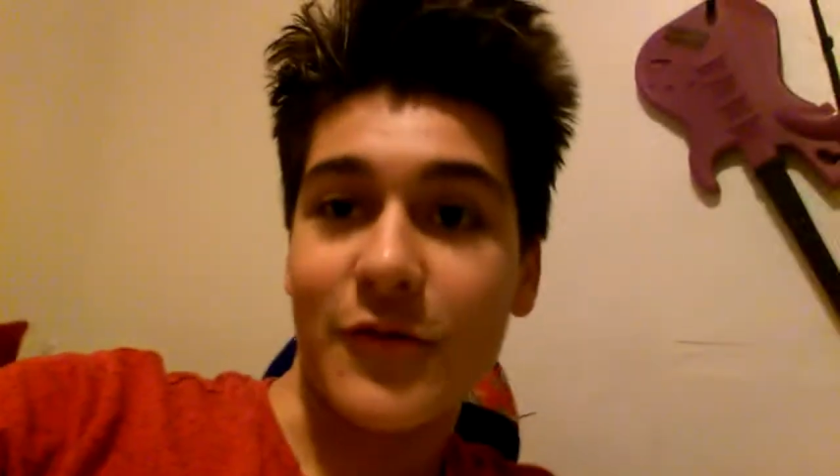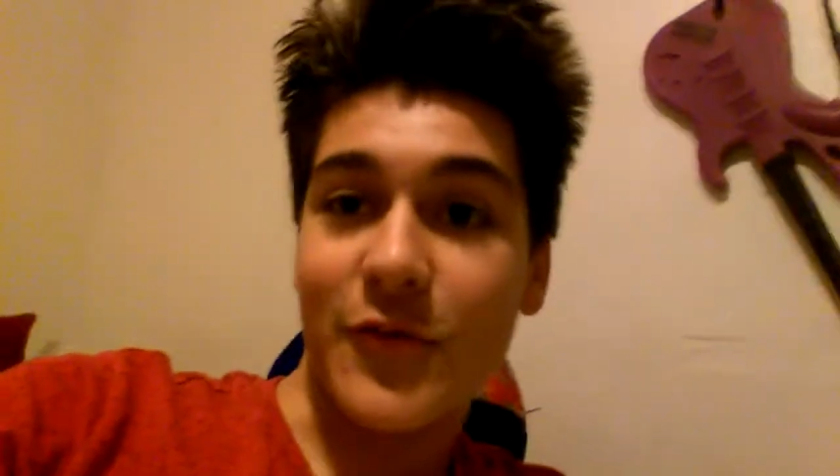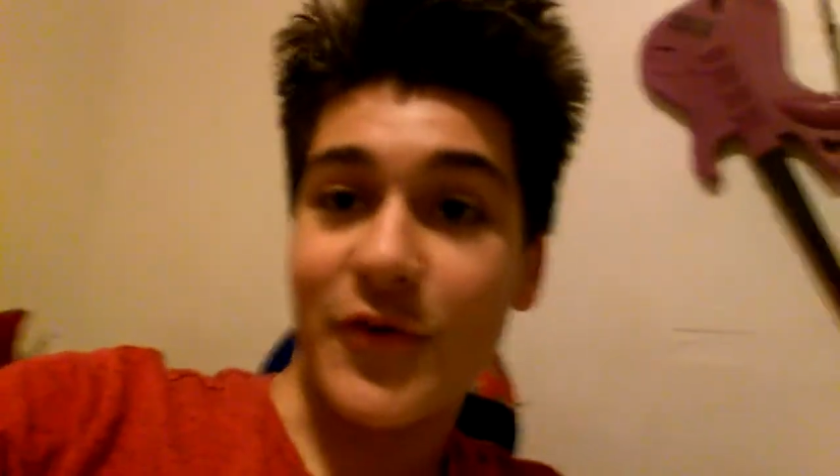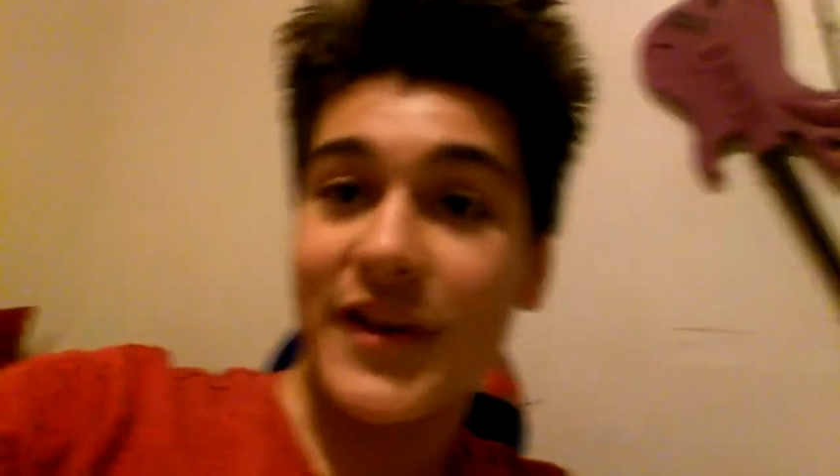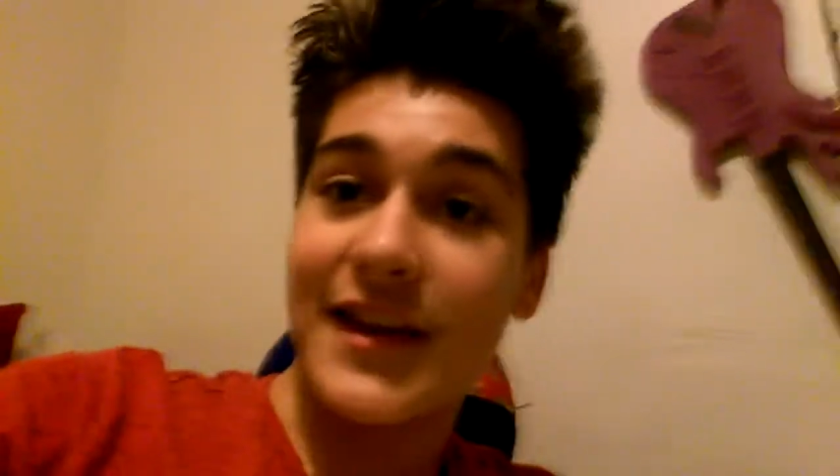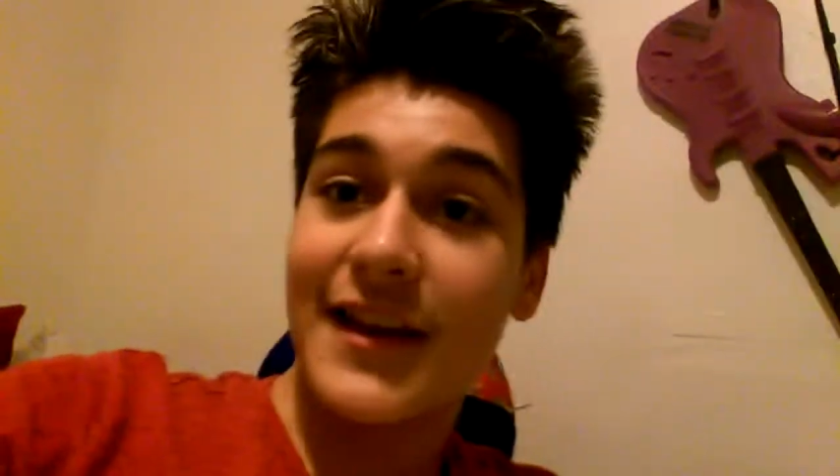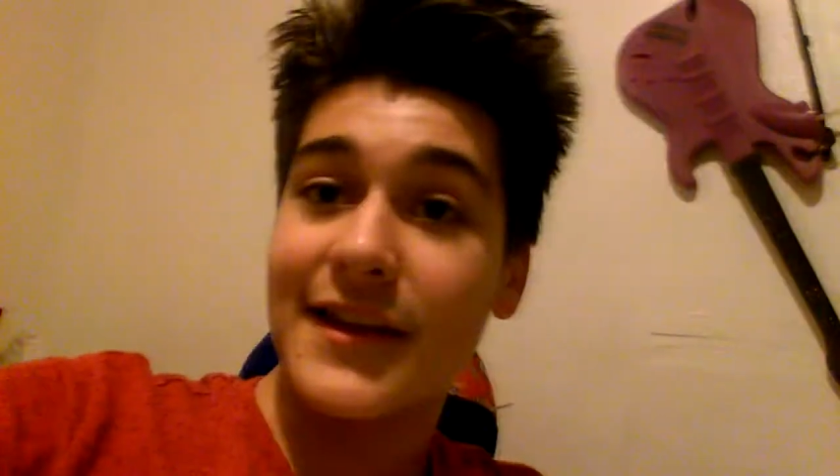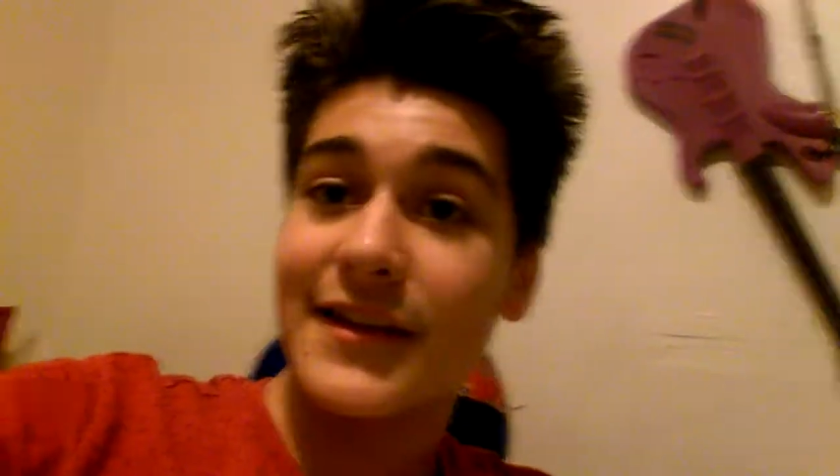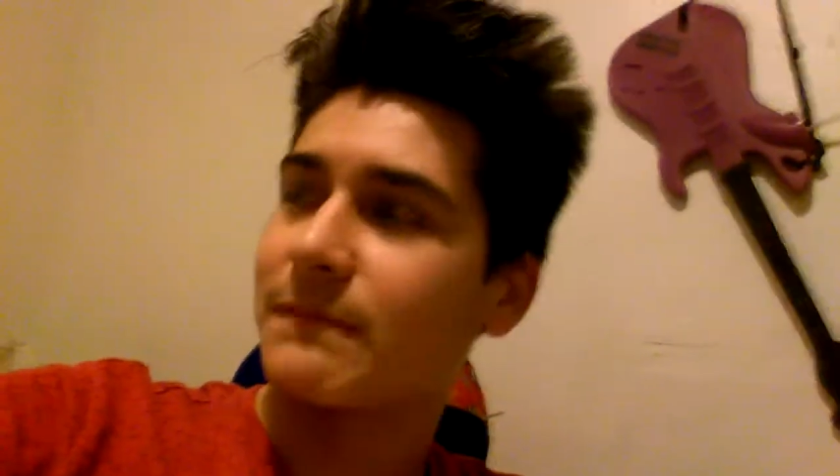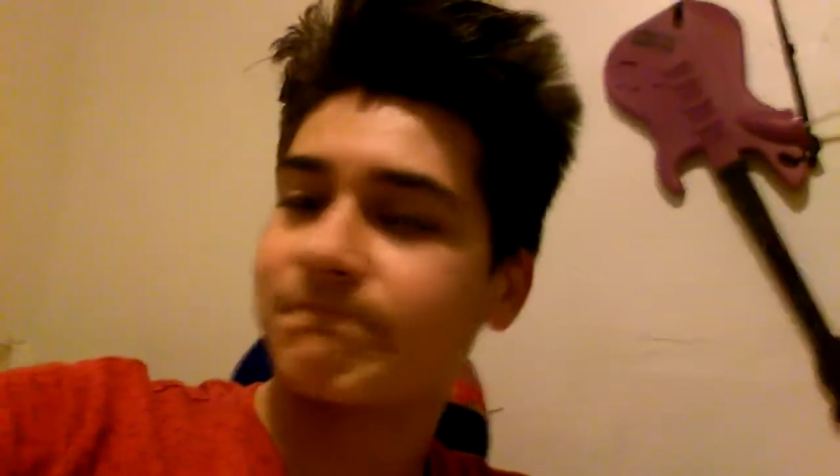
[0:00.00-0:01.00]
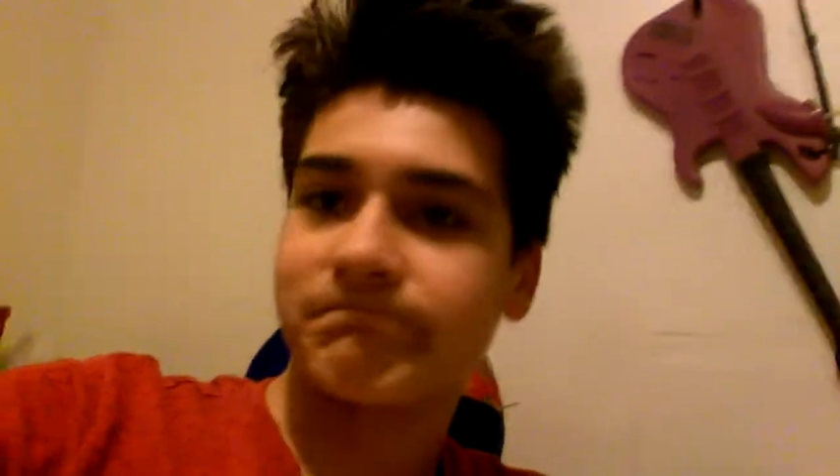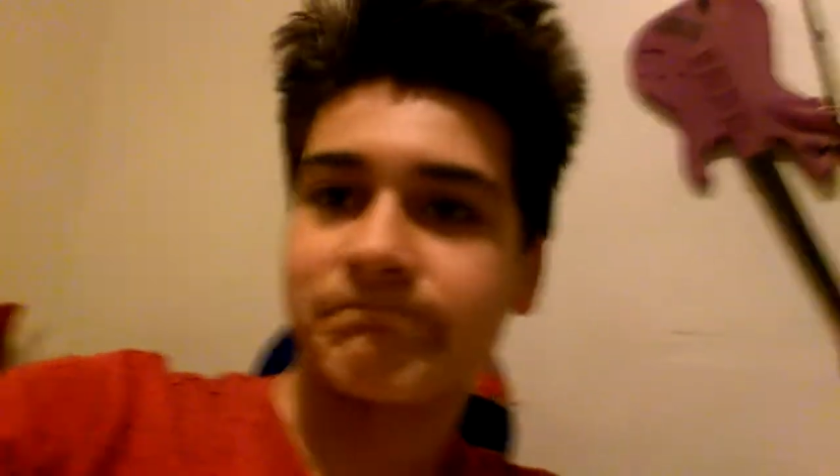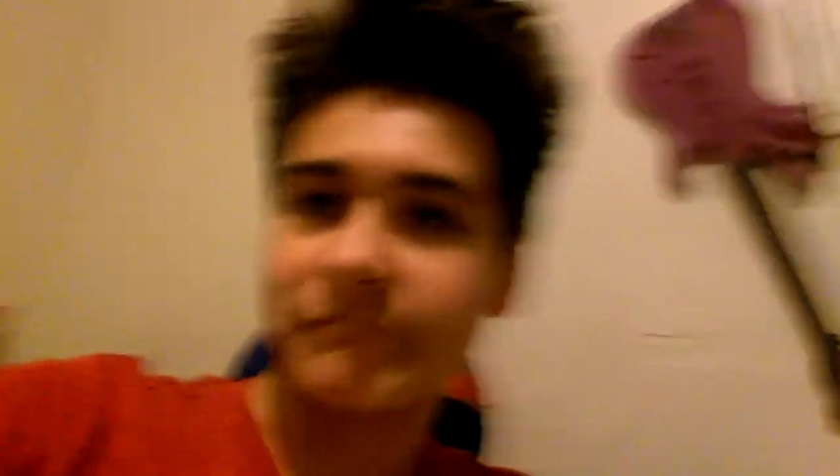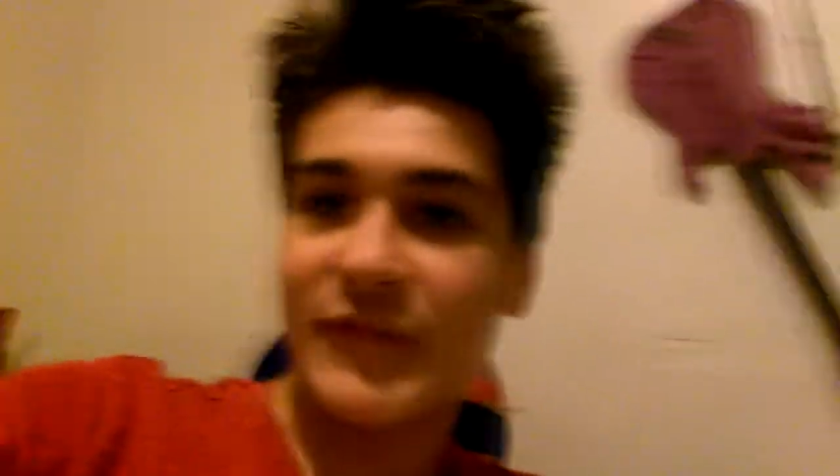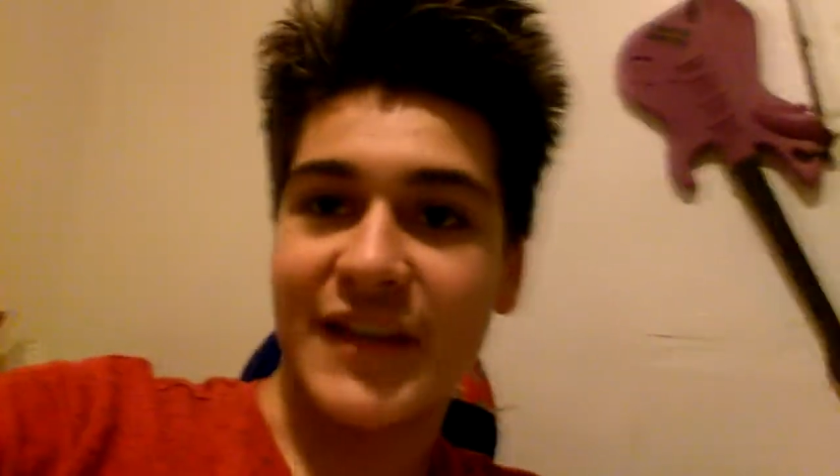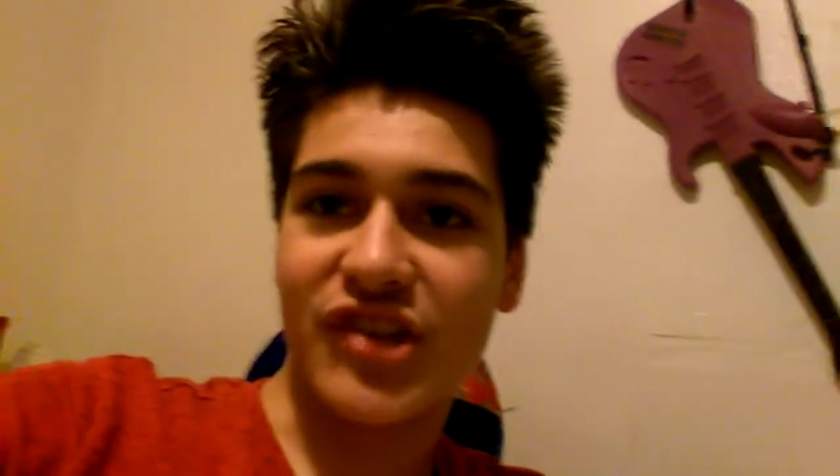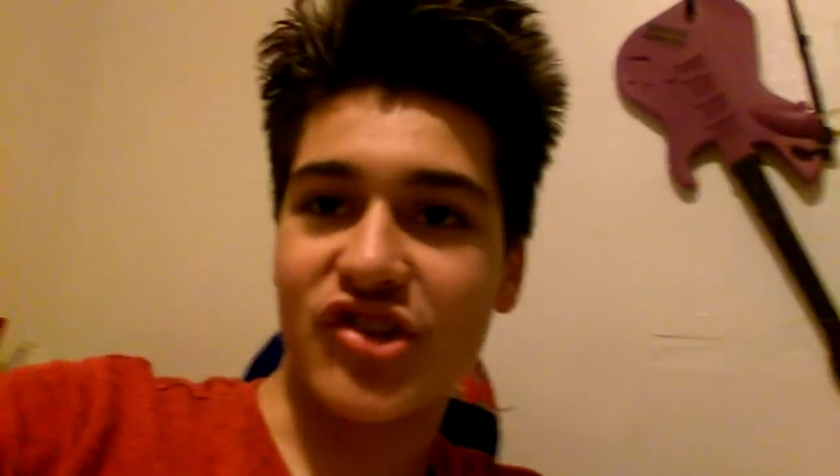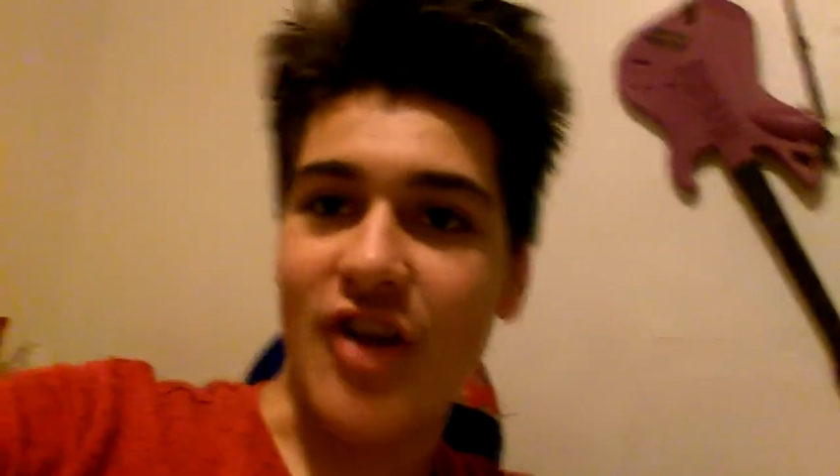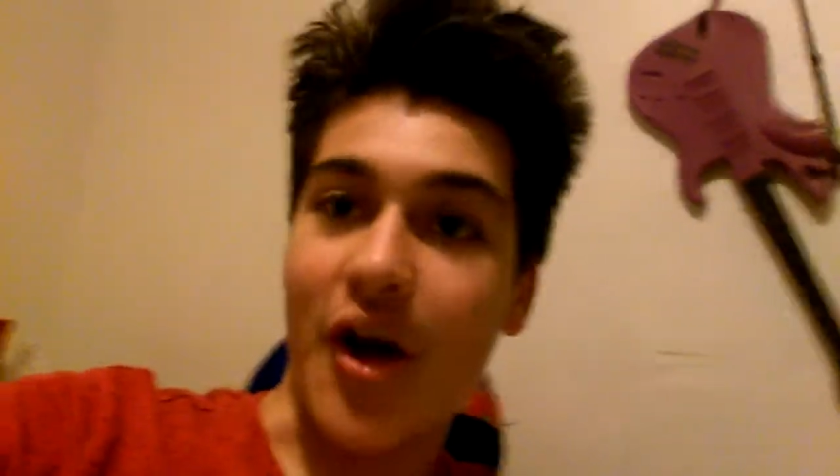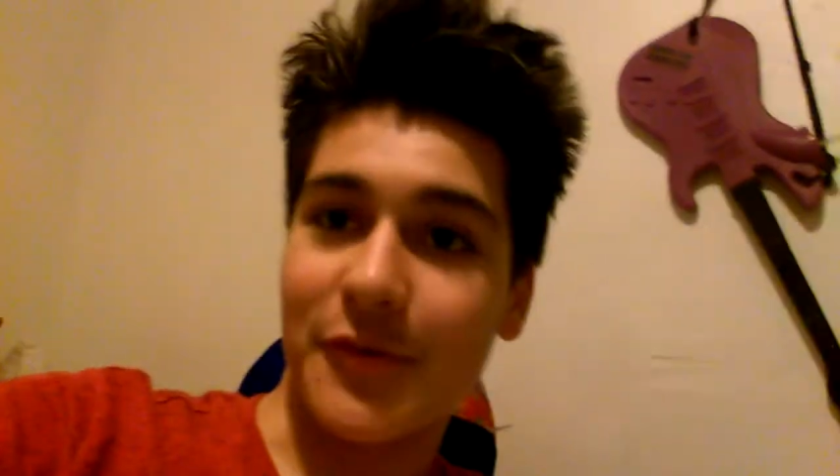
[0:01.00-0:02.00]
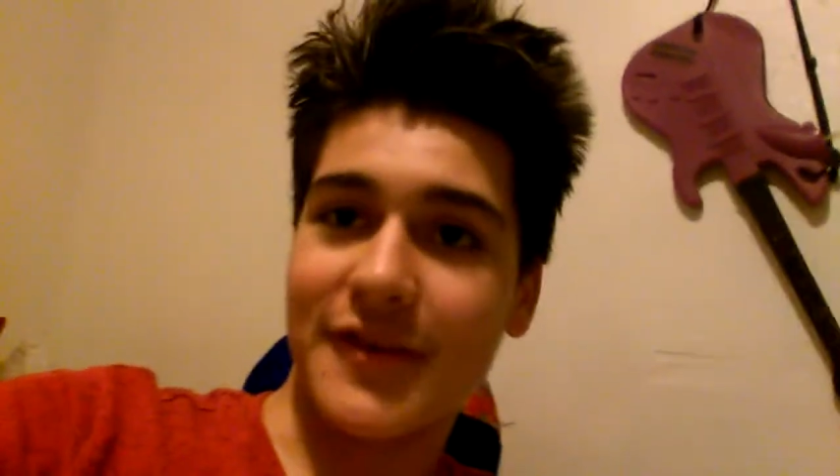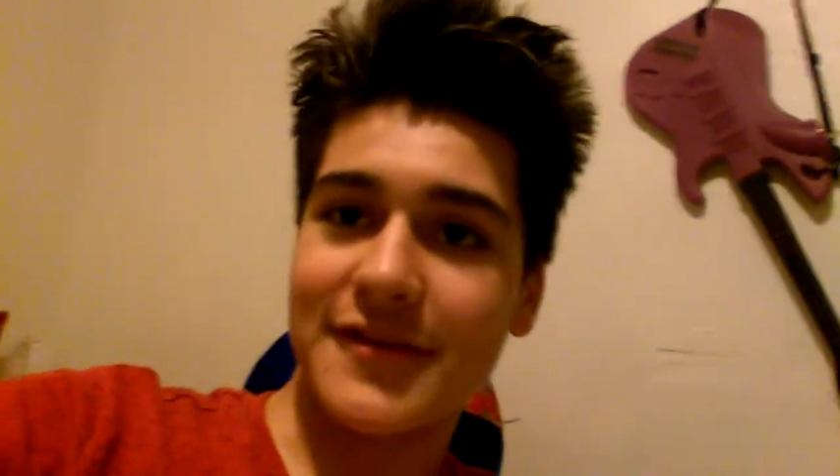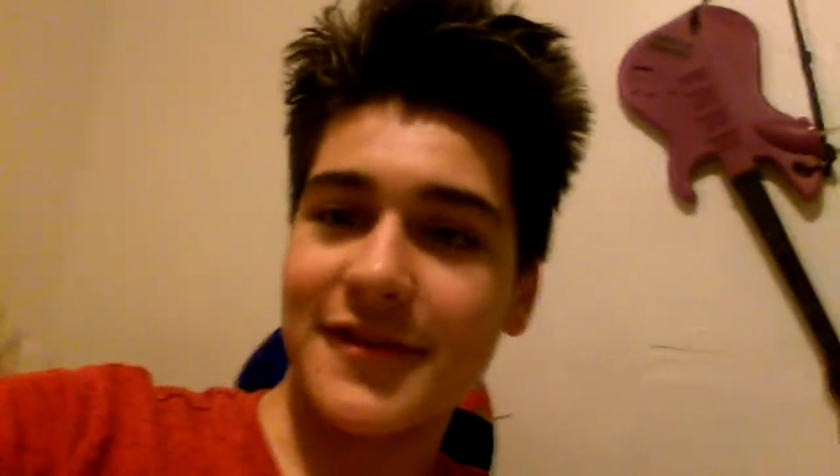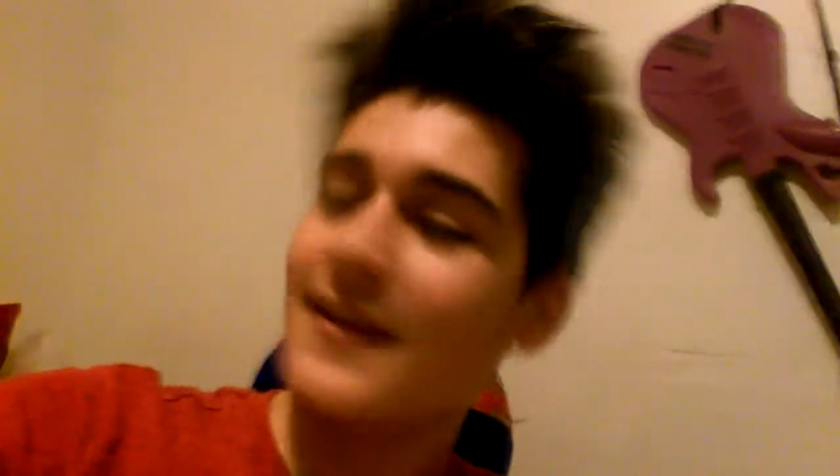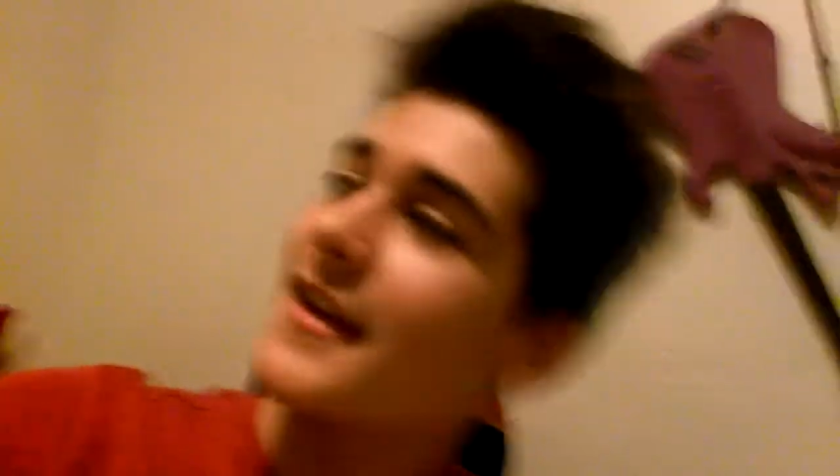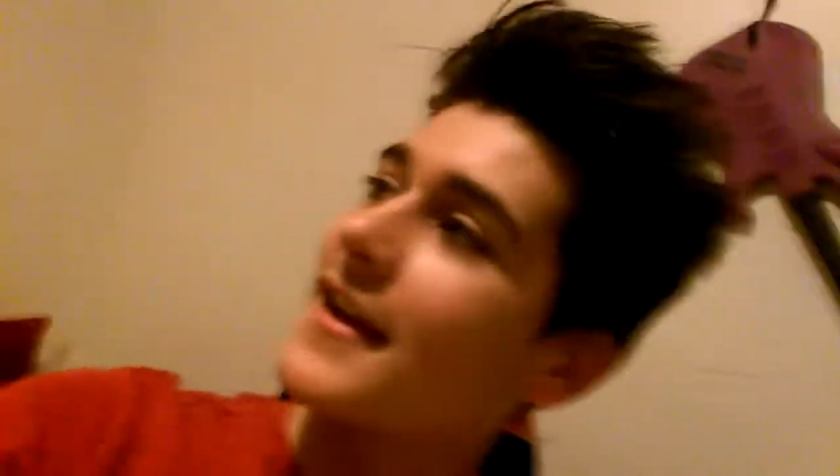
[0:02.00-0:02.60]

we were eating in the kitchen, obviously.